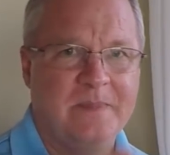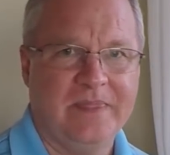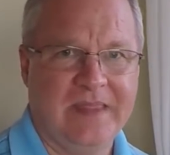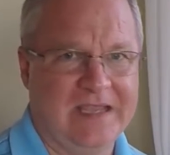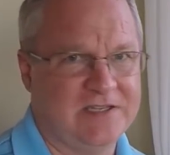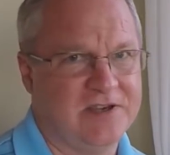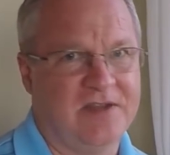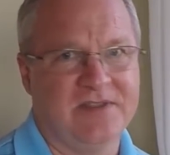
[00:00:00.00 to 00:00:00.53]

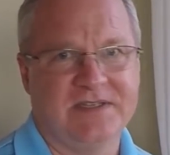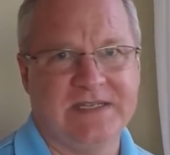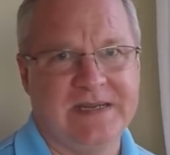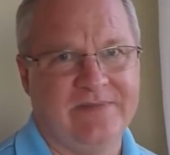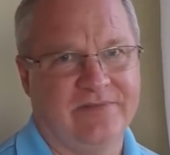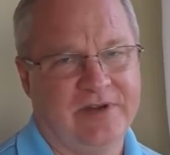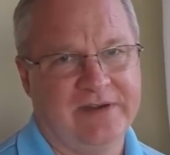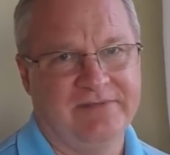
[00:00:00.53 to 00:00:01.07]
that's all the
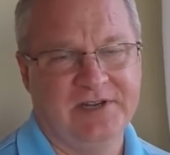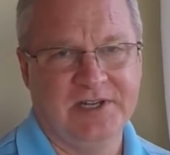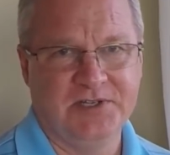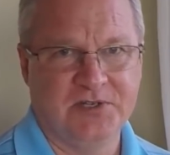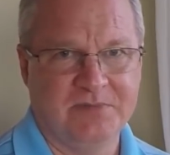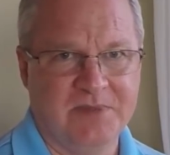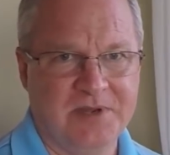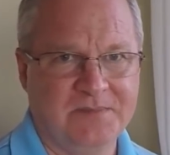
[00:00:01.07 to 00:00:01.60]
same for every
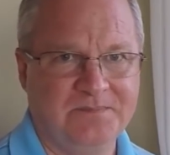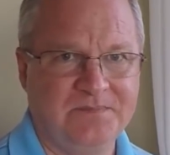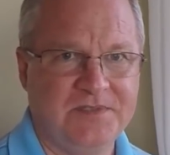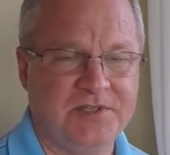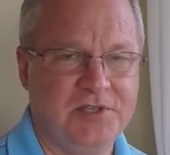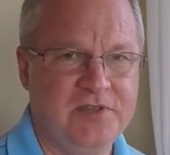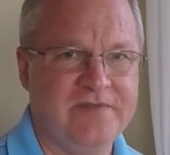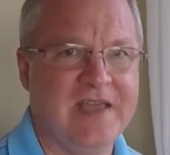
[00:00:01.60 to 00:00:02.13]
digital mode.
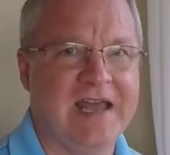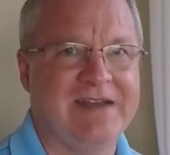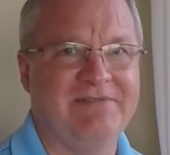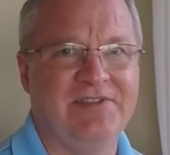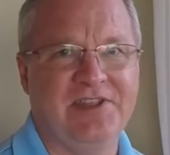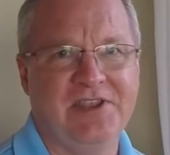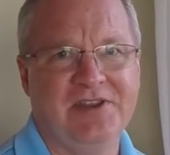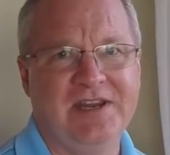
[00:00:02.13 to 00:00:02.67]
So you've got
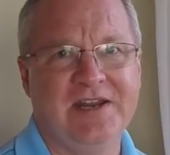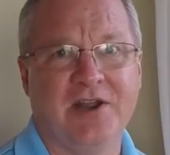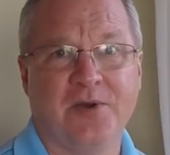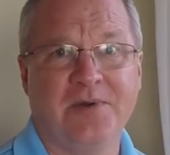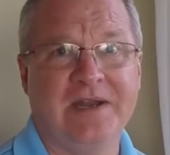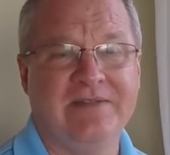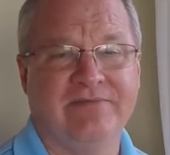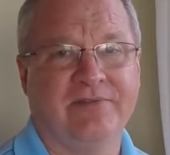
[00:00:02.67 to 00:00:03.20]
everything you need
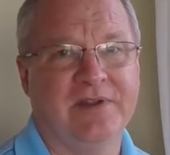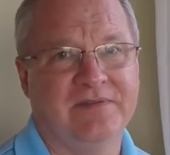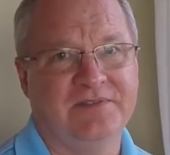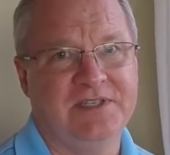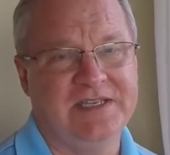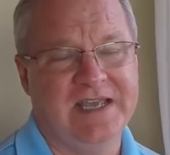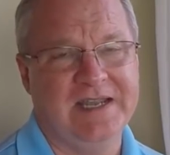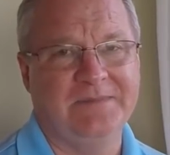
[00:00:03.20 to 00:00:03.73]
already for
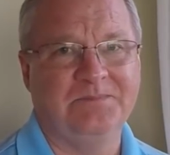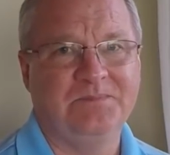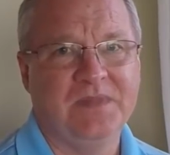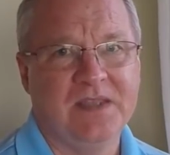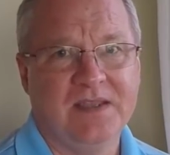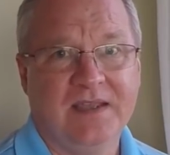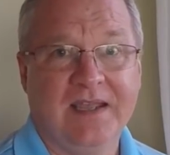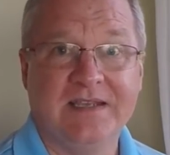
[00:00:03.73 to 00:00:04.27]
FT8,
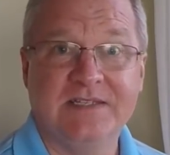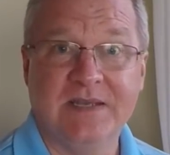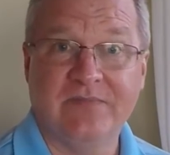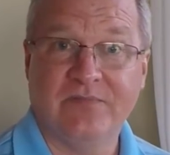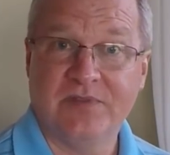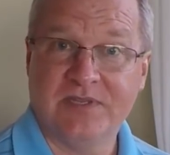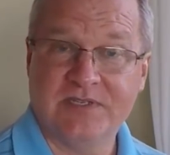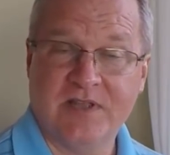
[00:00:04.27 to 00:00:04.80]

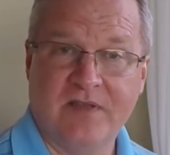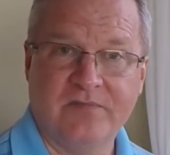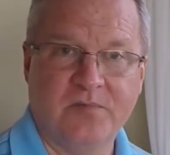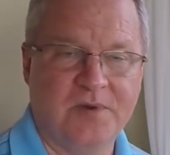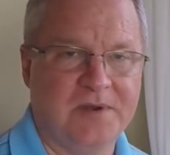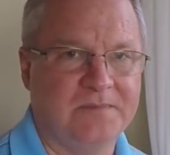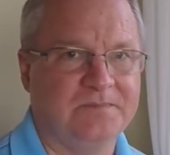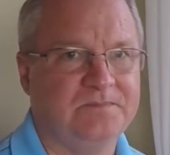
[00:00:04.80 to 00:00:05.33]
except for the
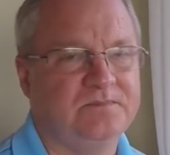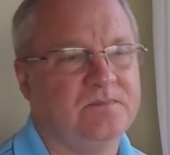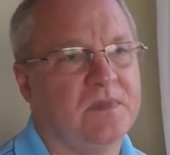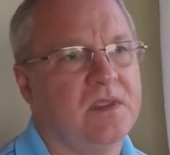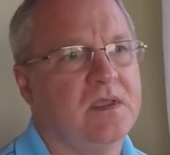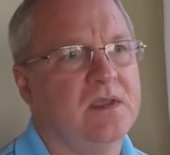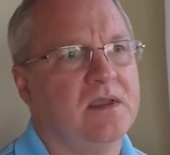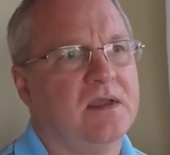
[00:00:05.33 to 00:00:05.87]
software.
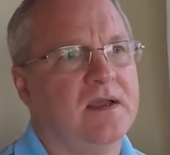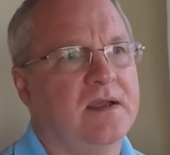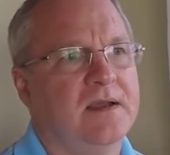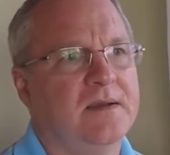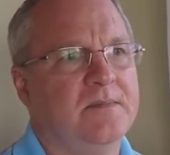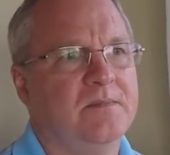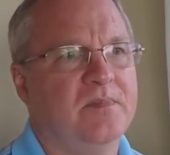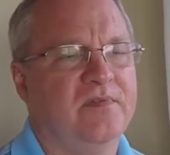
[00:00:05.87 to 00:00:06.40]

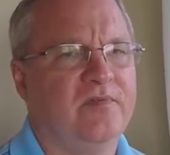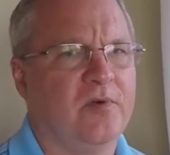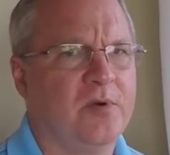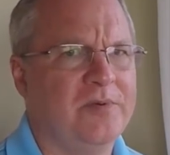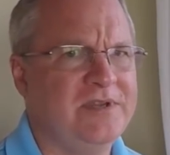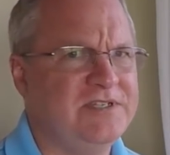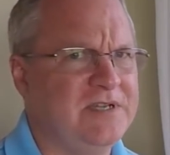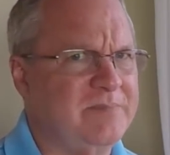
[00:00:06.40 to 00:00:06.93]
Before
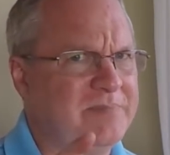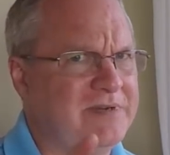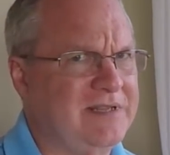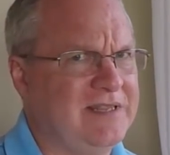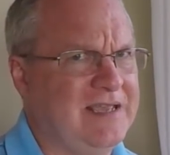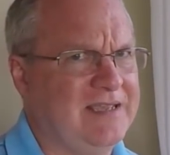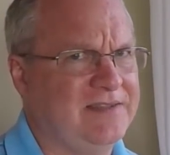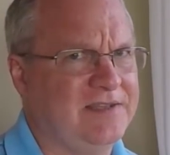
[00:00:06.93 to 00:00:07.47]
we jump
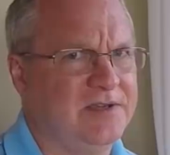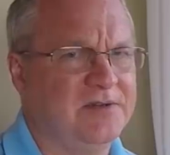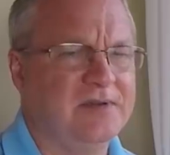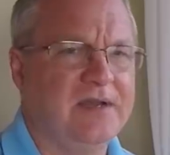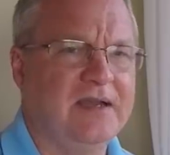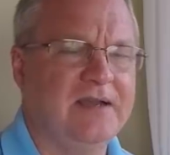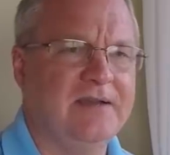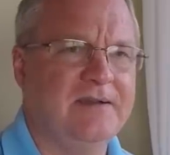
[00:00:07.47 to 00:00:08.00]
into that
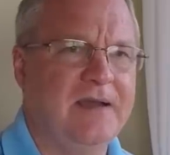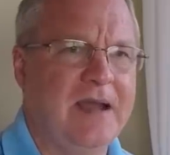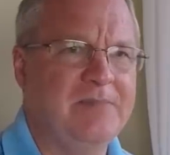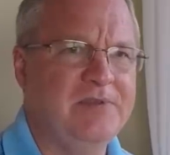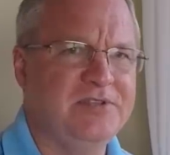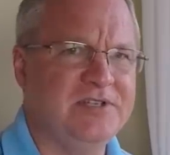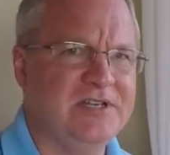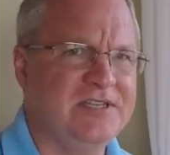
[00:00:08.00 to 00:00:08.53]
though, I'm
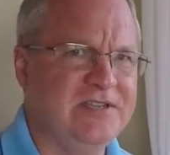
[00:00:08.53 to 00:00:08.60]
using a